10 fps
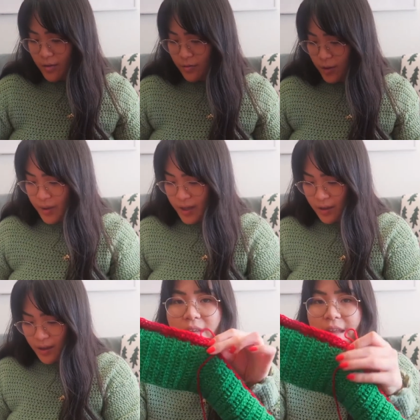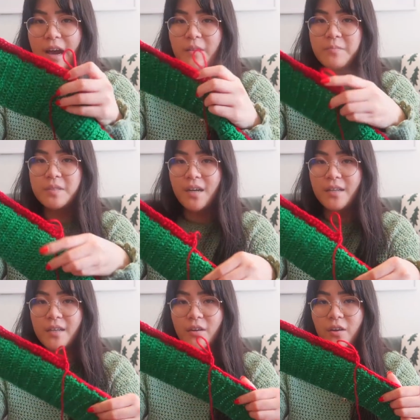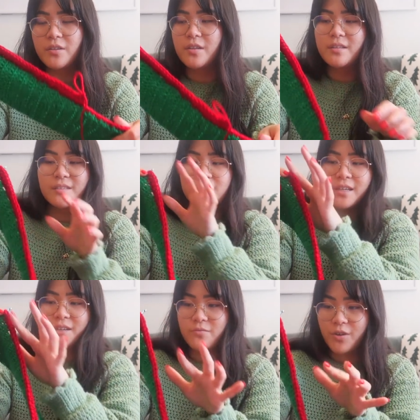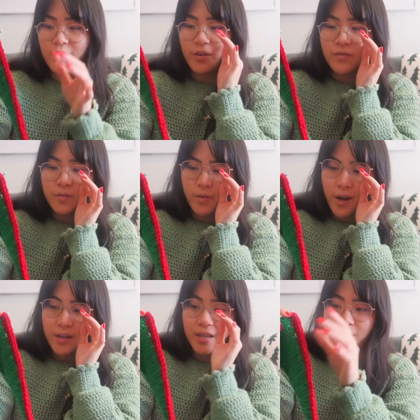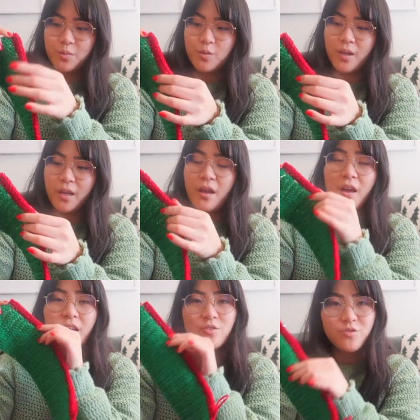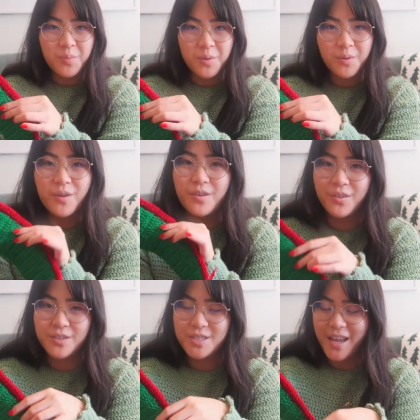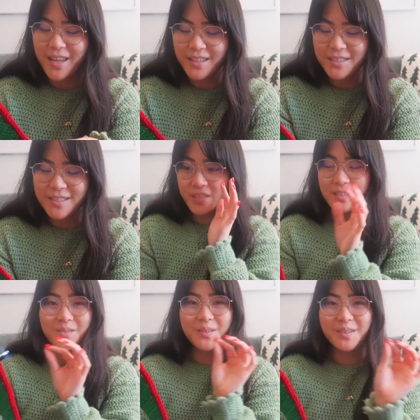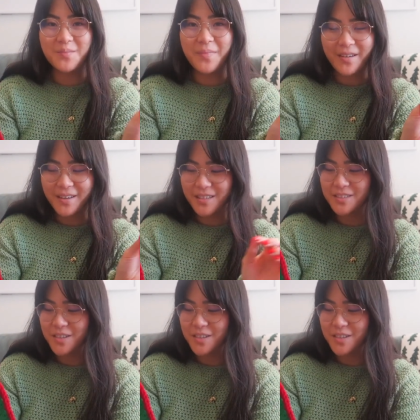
ribbing, and now I'm starting on the second row of the red and I'm doing triple crochets. This is all in American